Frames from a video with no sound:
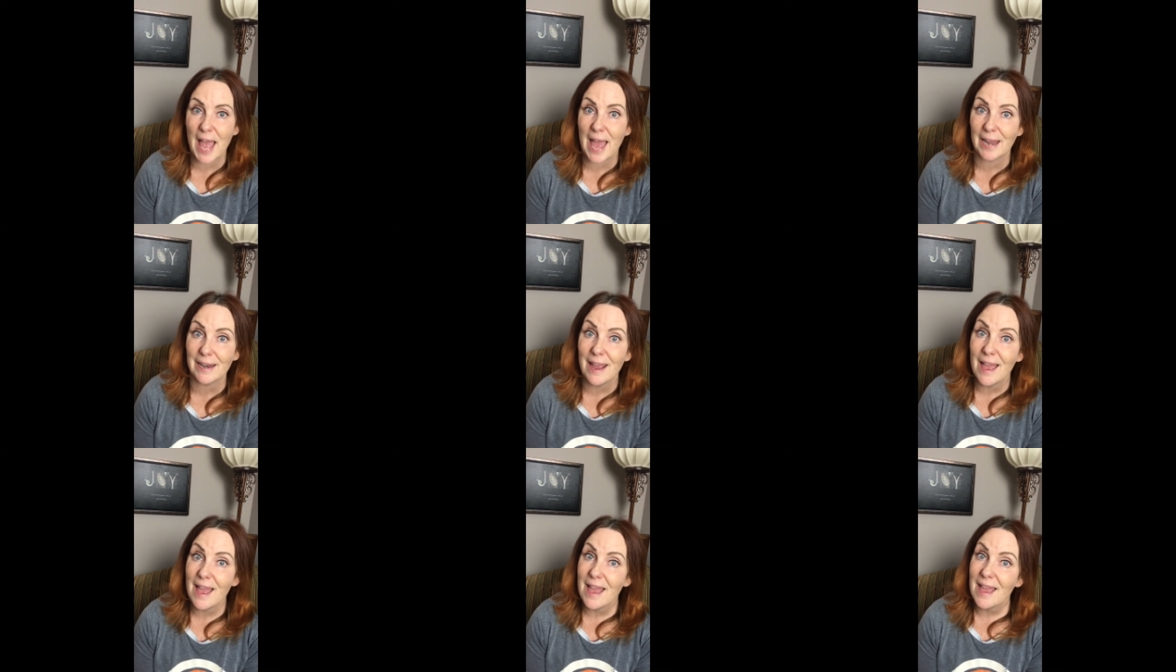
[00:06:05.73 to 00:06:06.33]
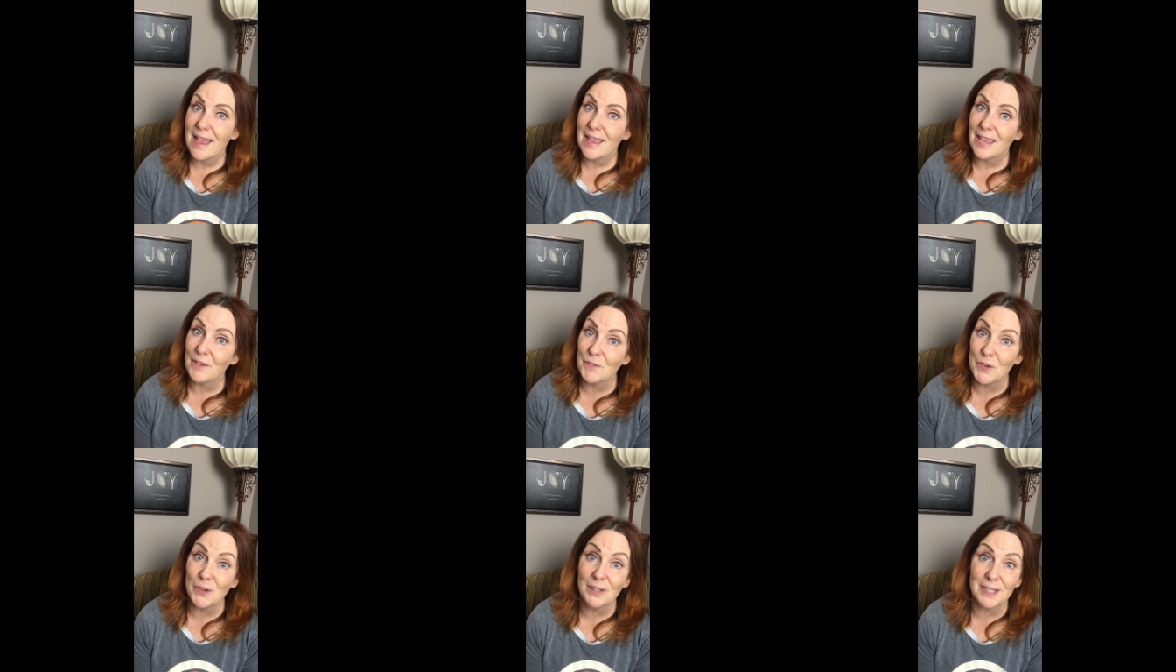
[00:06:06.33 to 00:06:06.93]
And
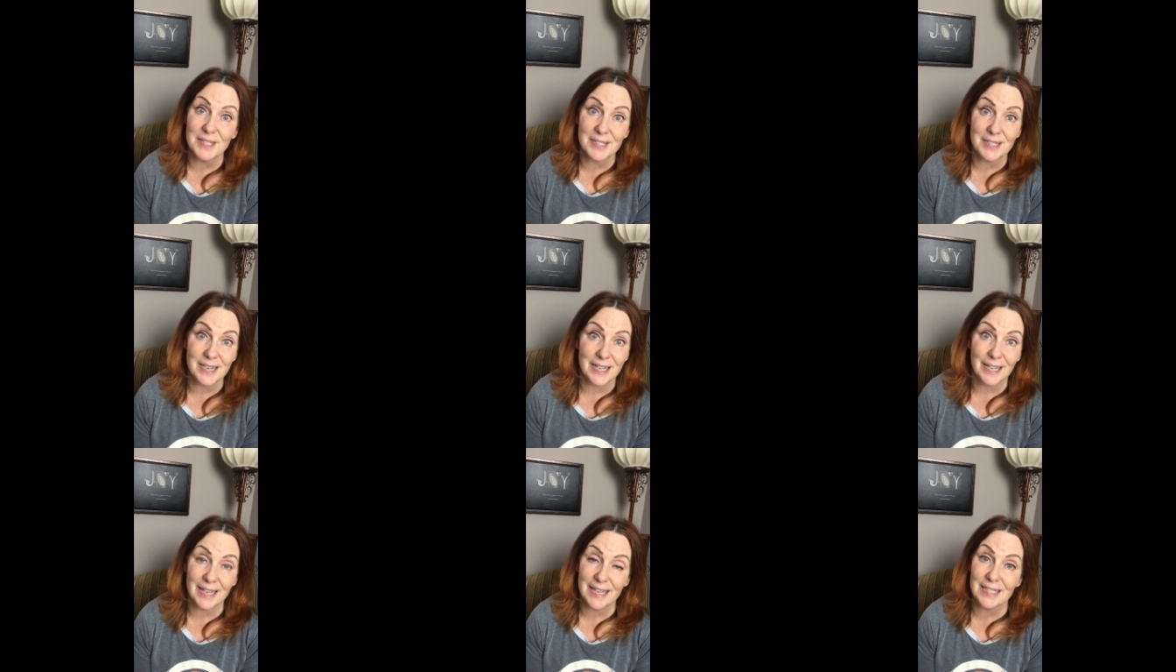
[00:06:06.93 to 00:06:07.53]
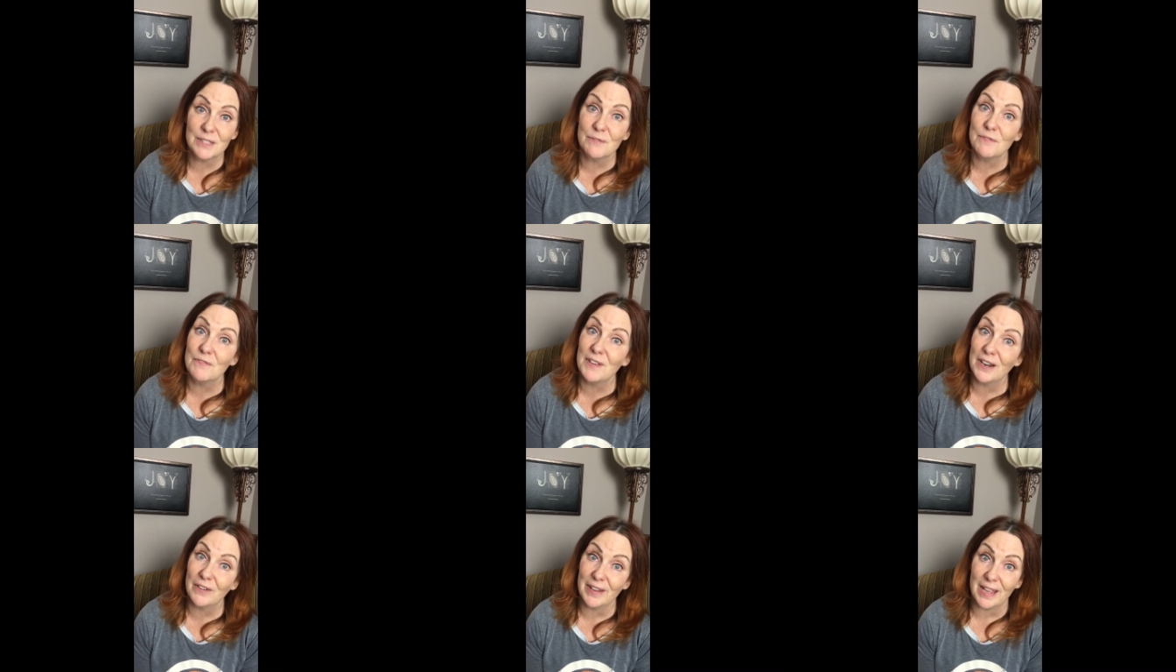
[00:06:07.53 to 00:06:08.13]
if you're listening, it's
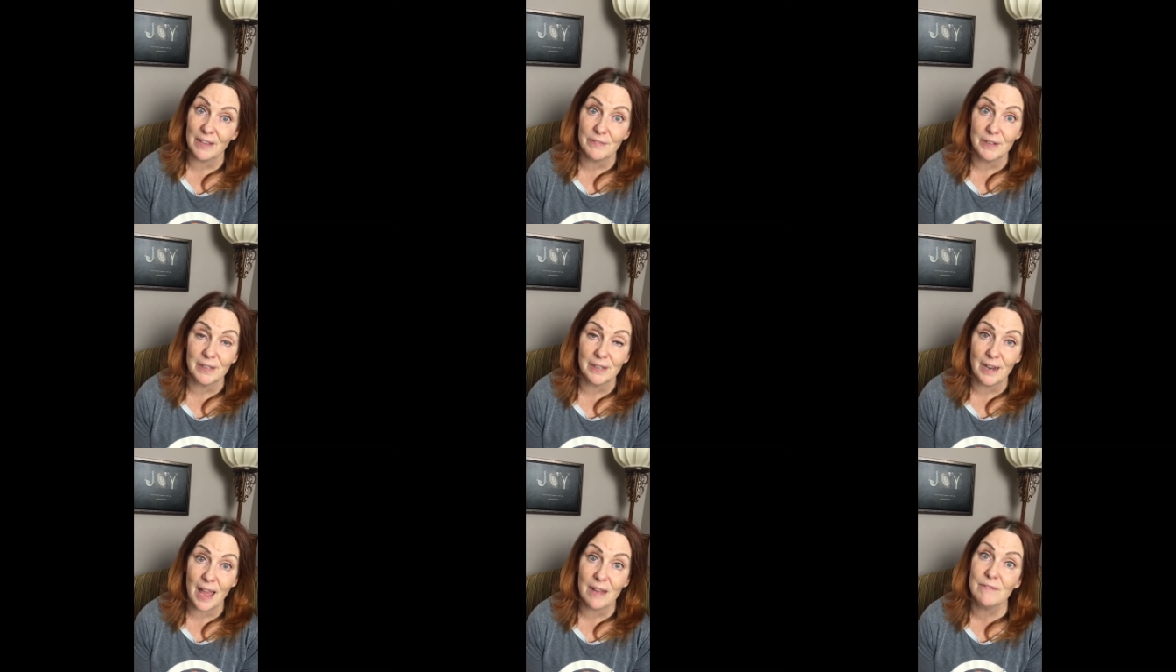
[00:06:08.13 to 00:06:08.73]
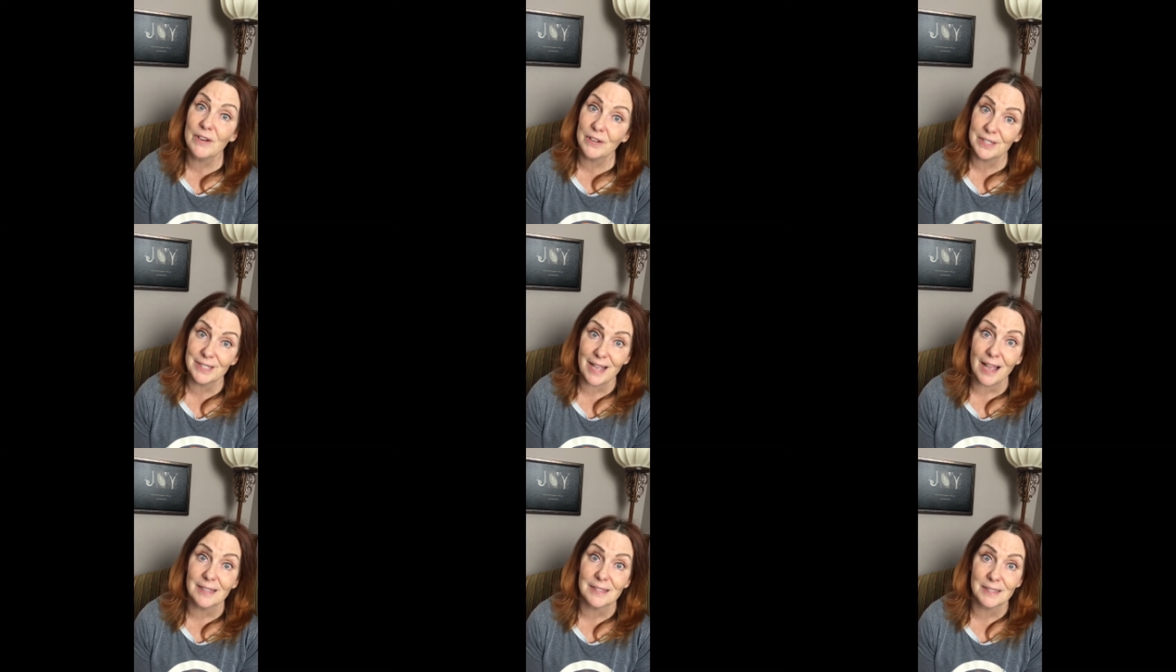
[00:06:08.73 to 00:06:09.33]
very evident and very
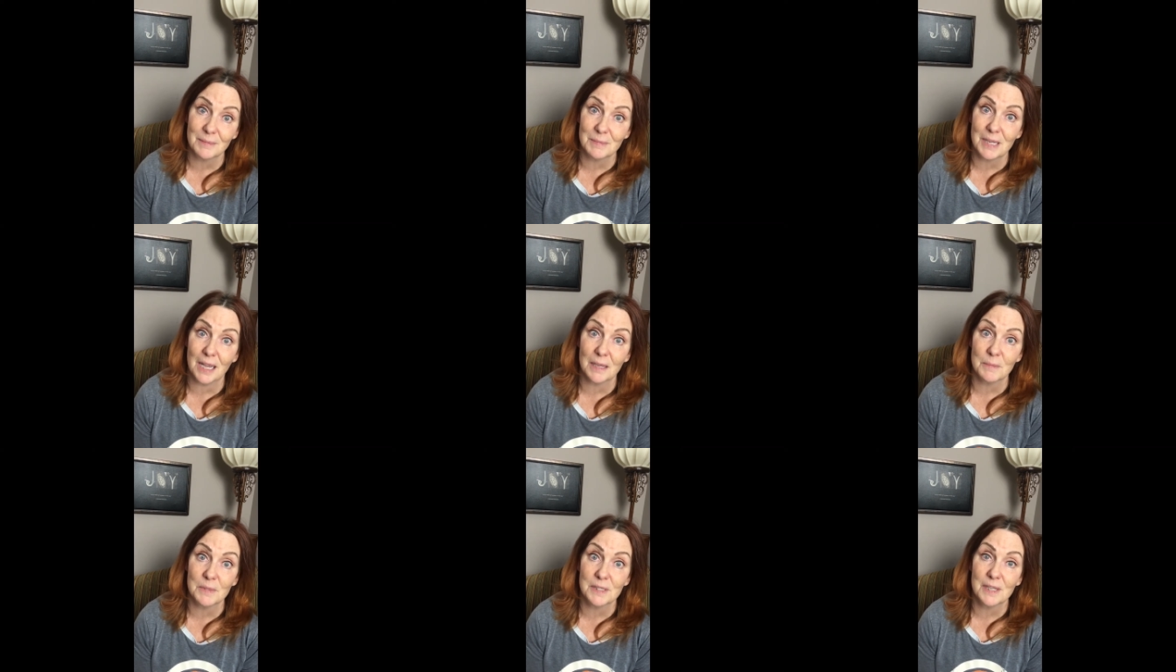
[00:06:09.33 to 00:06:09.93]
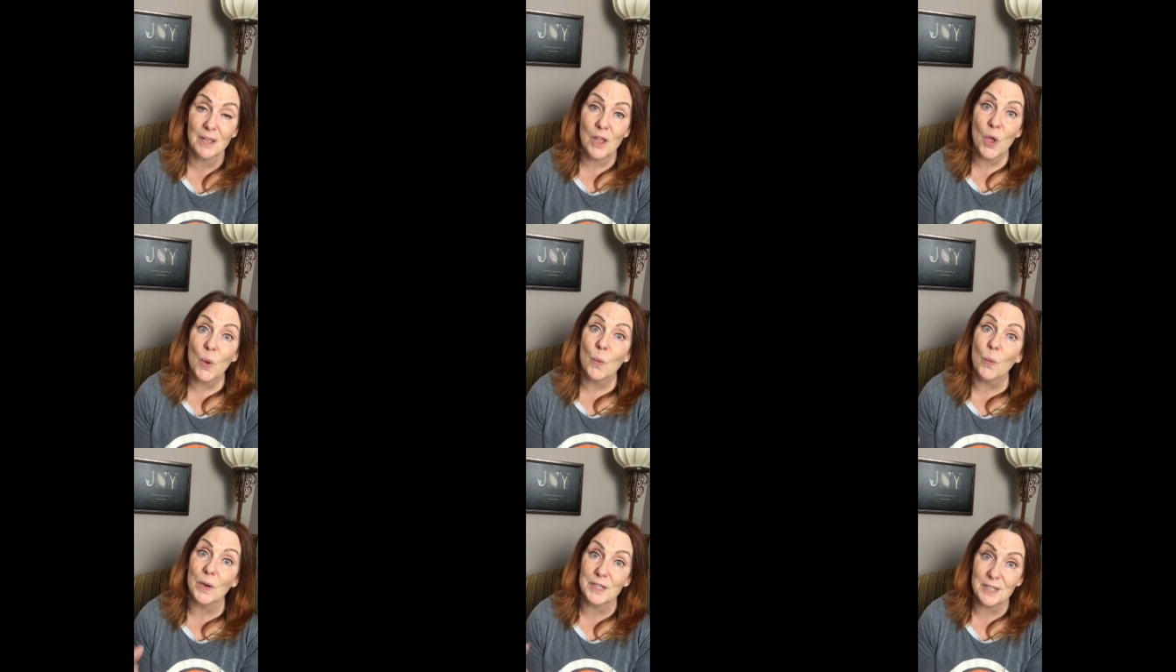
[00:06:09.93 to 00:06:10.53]
sad sometimes
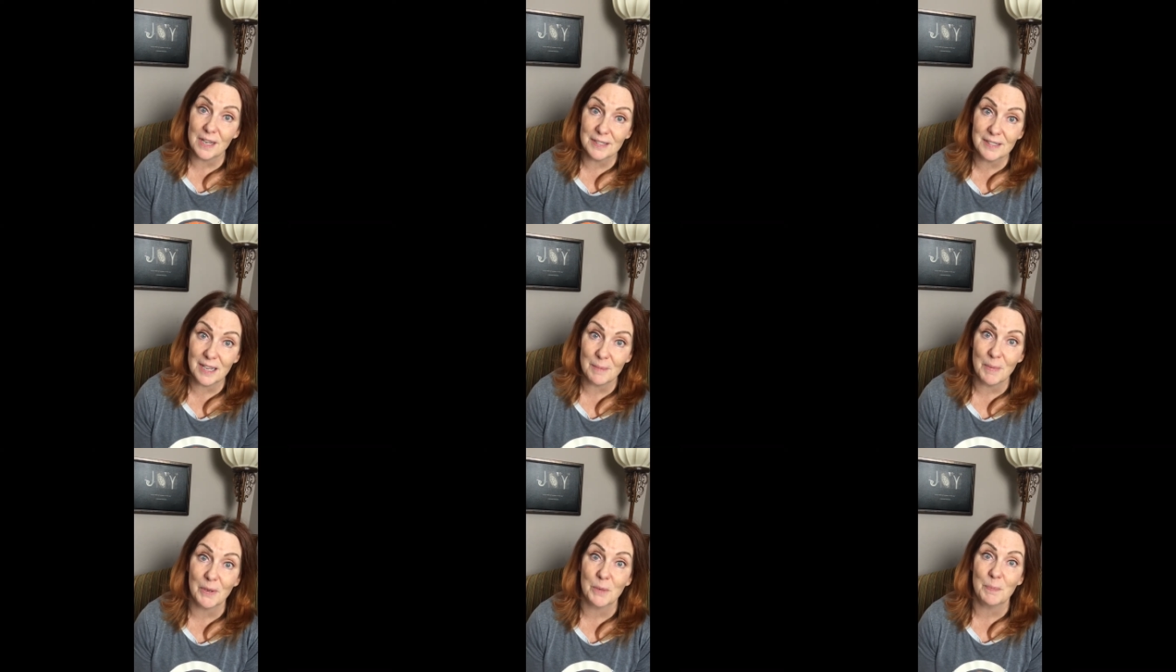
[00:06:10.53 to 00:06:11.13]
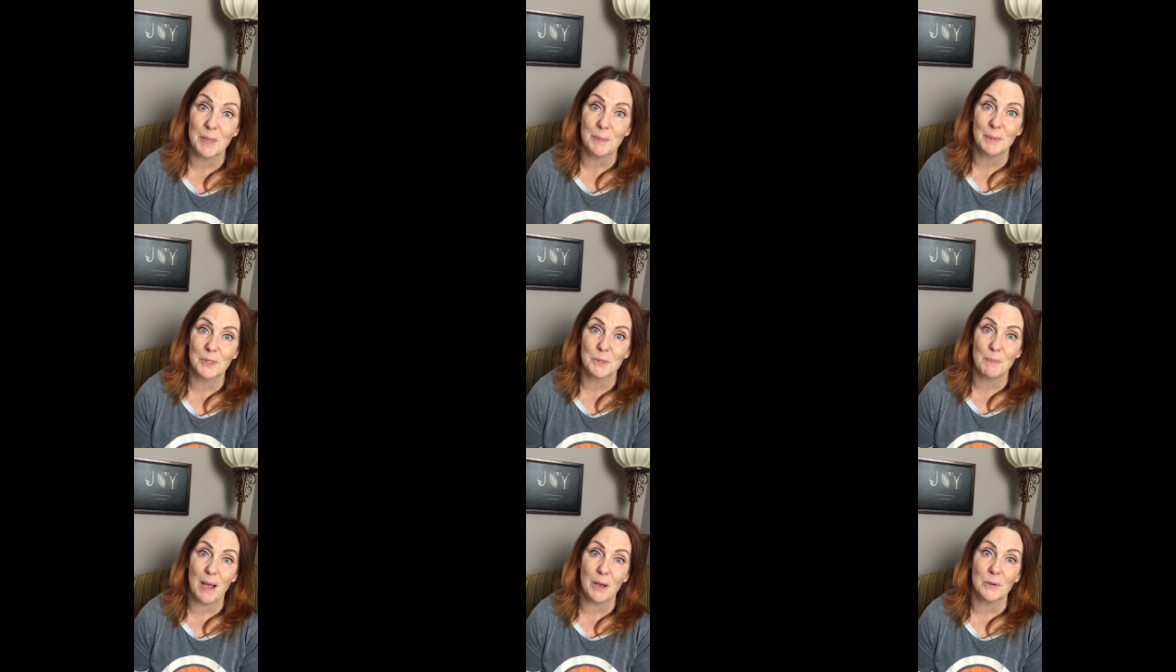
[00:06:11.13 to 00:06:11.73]
what does come out of
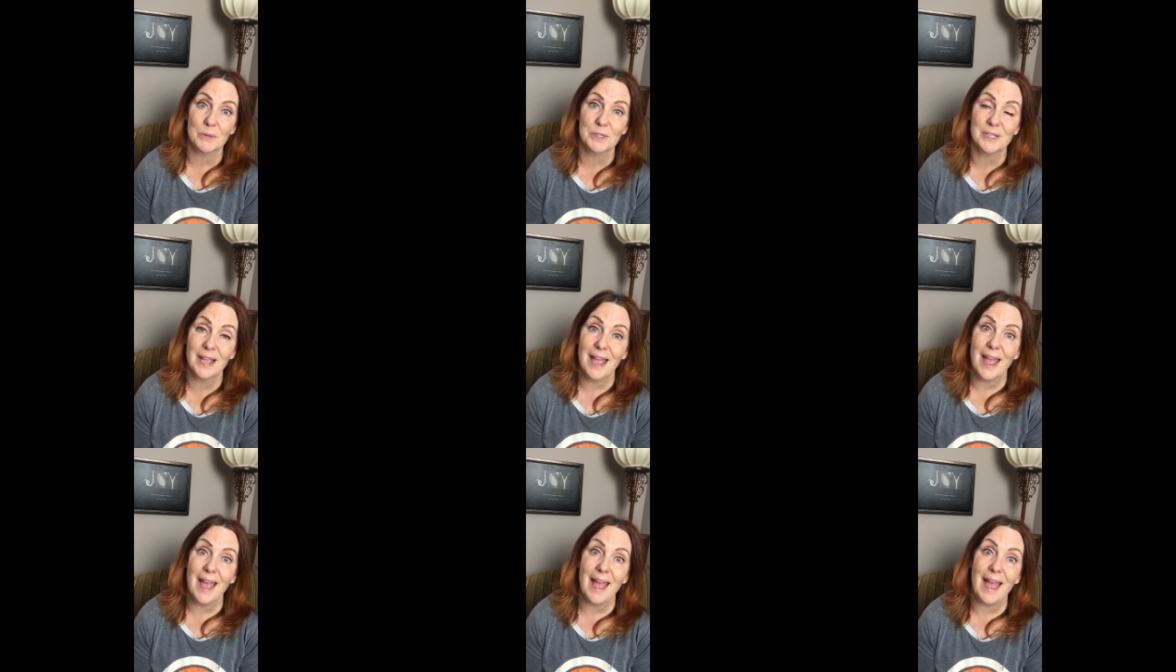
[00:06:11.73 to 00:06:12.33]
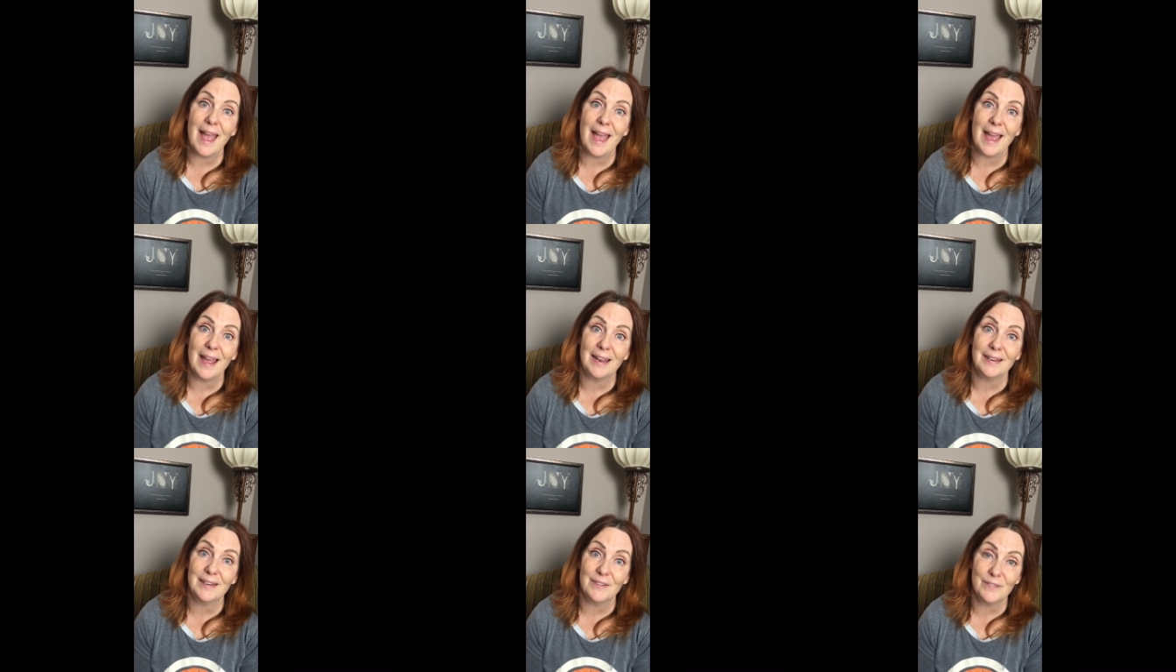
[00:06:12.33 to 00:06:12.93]
people's mouths
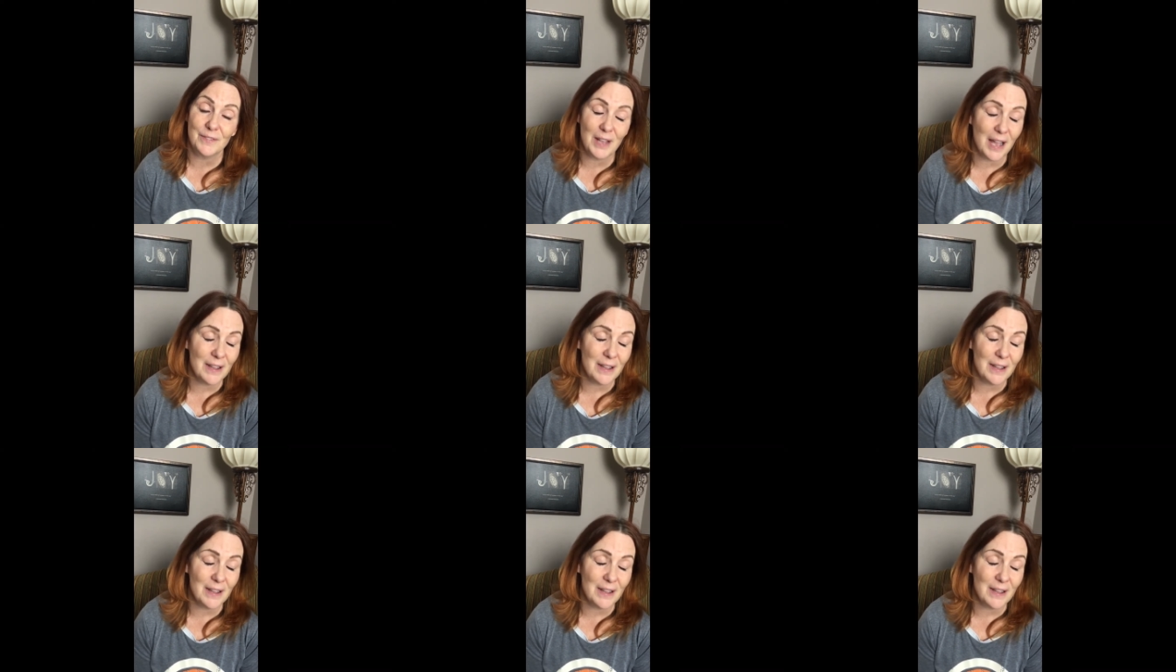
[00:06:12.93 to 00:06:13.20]
and